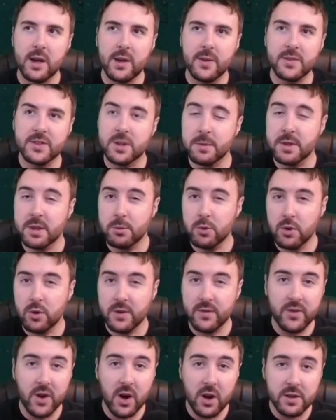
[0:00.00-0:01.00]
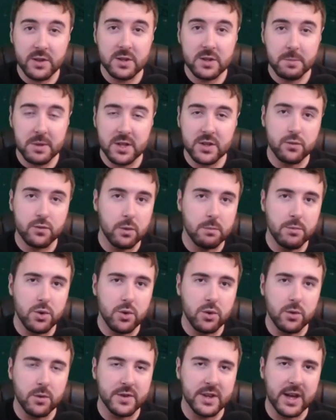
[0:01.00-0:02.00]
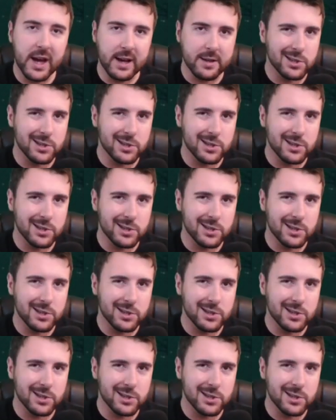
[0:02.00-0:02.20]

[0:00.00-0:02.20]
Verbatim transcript: with some of the more advanced bits removed